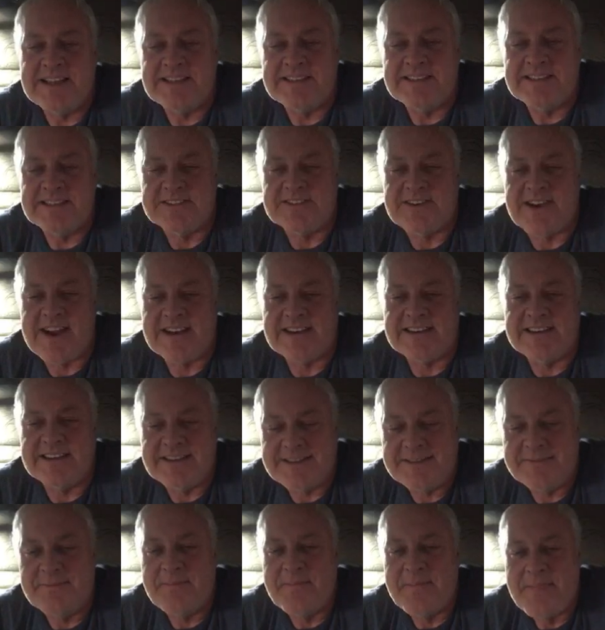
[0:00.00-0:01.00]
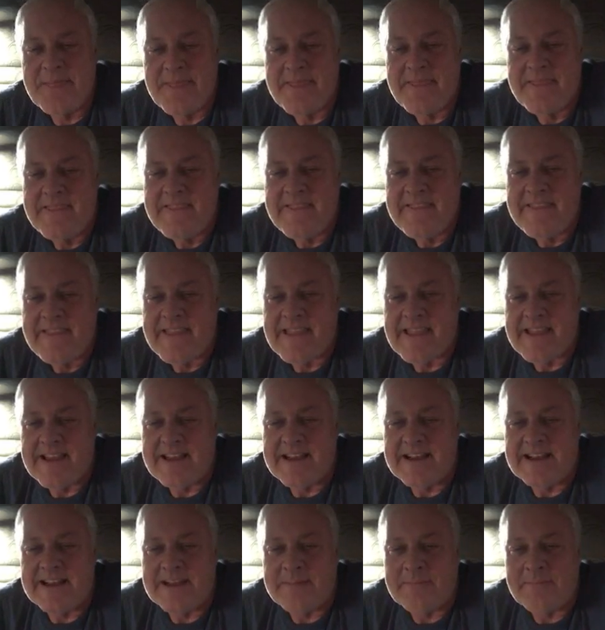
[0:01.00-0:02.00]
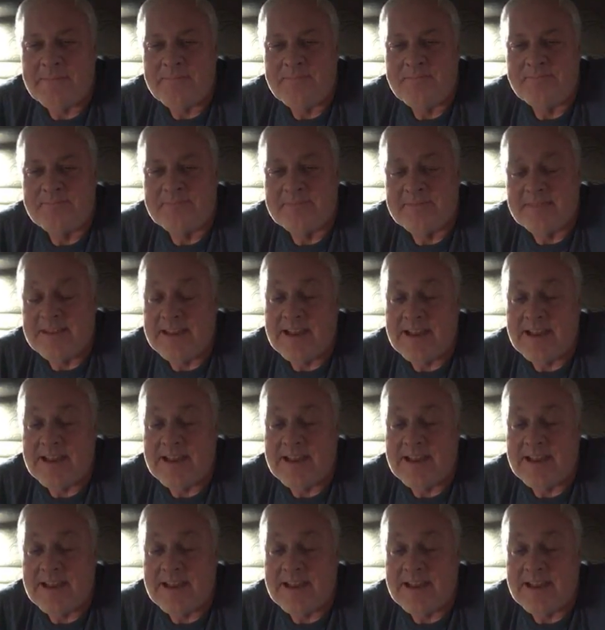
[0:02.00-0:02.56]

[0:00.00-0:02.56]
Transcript: try this again another time. But,